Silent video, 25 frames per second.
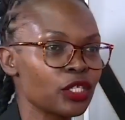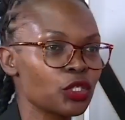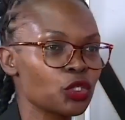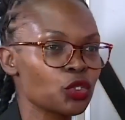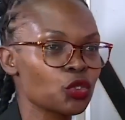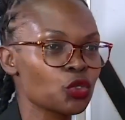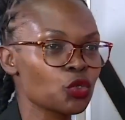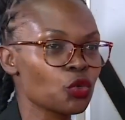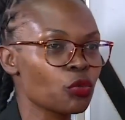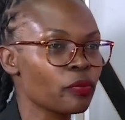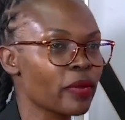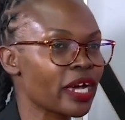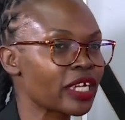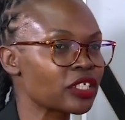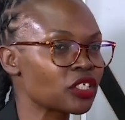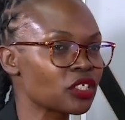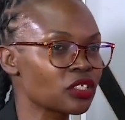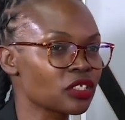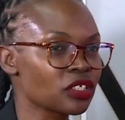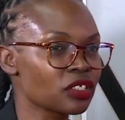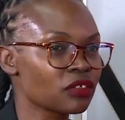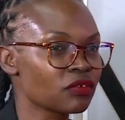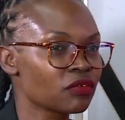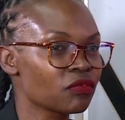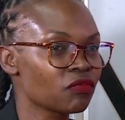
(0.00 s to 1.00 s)
so
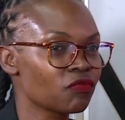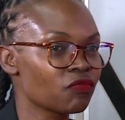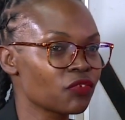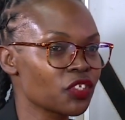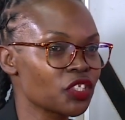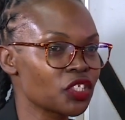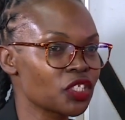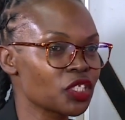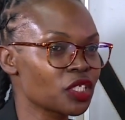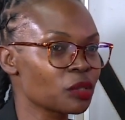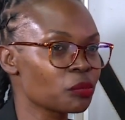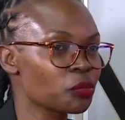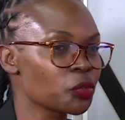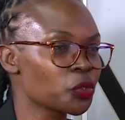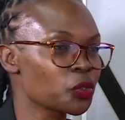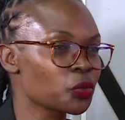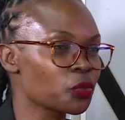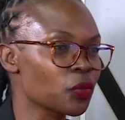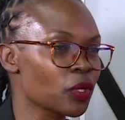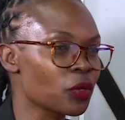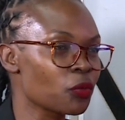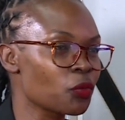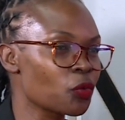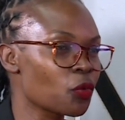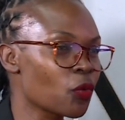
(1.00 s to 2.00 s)
much vegetables
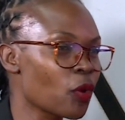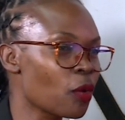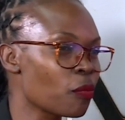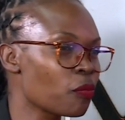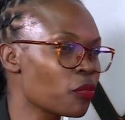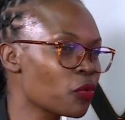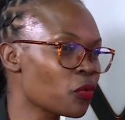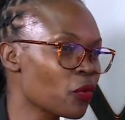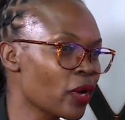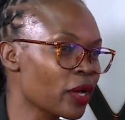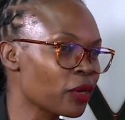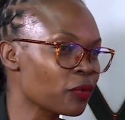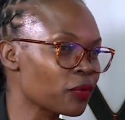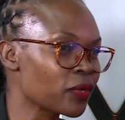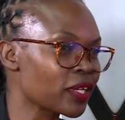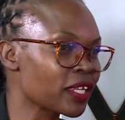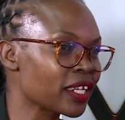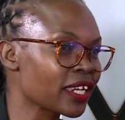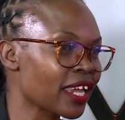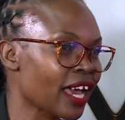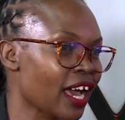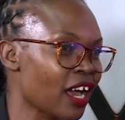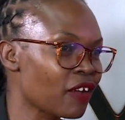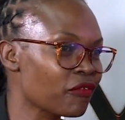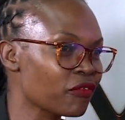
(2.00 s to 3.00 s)
when we were poor and we
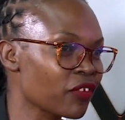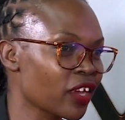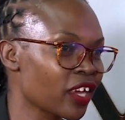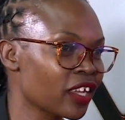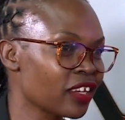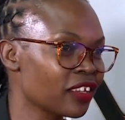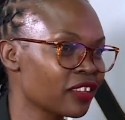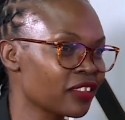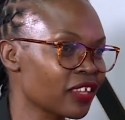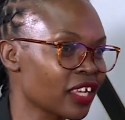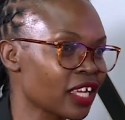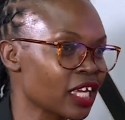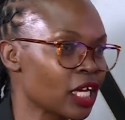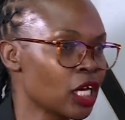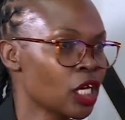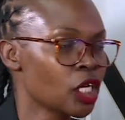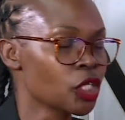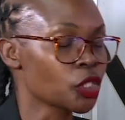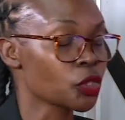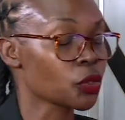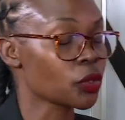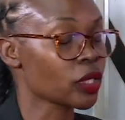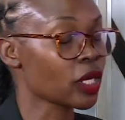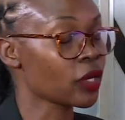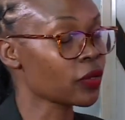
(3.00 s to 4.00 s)
didn't have anything.
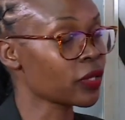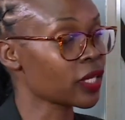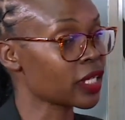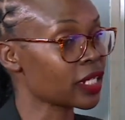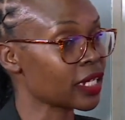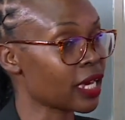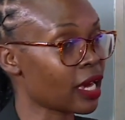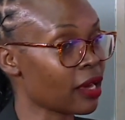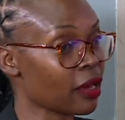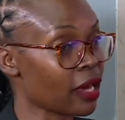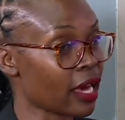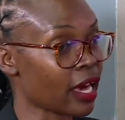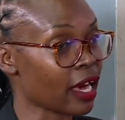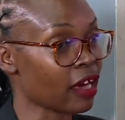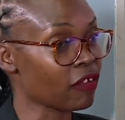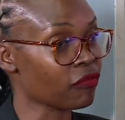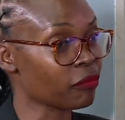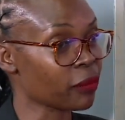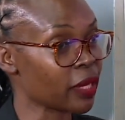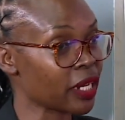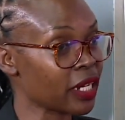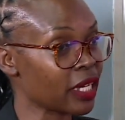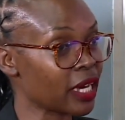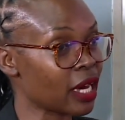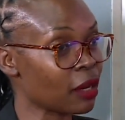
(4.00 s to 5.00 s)
So now that I have
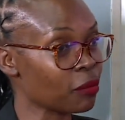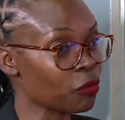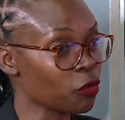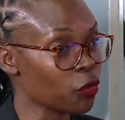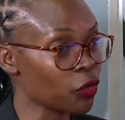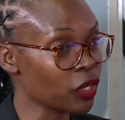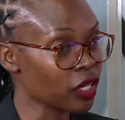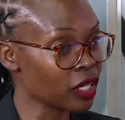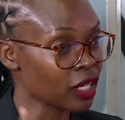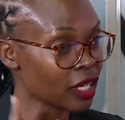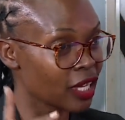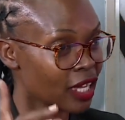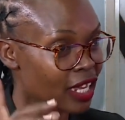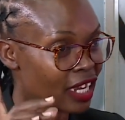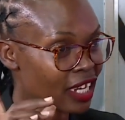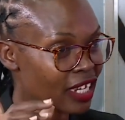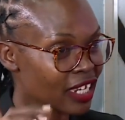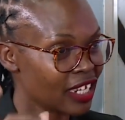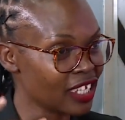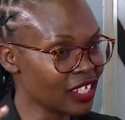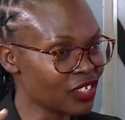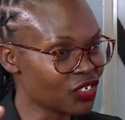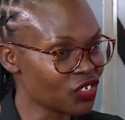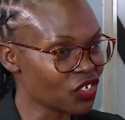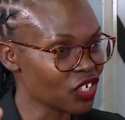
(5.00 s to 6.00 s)
money, I'm going
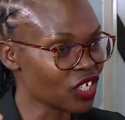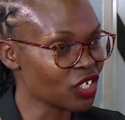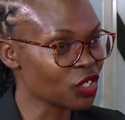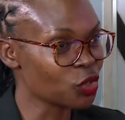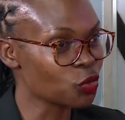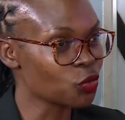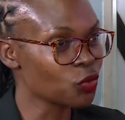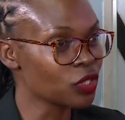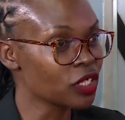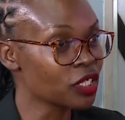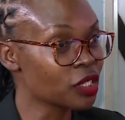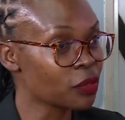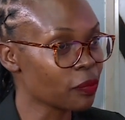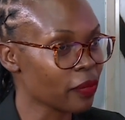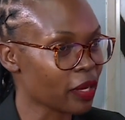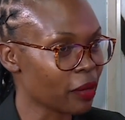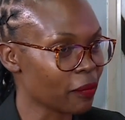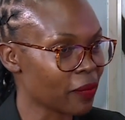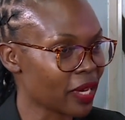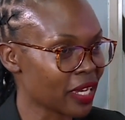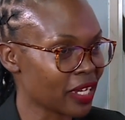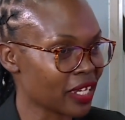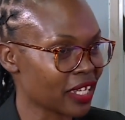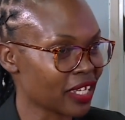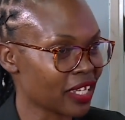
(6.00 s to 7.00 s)
literally to eat my money.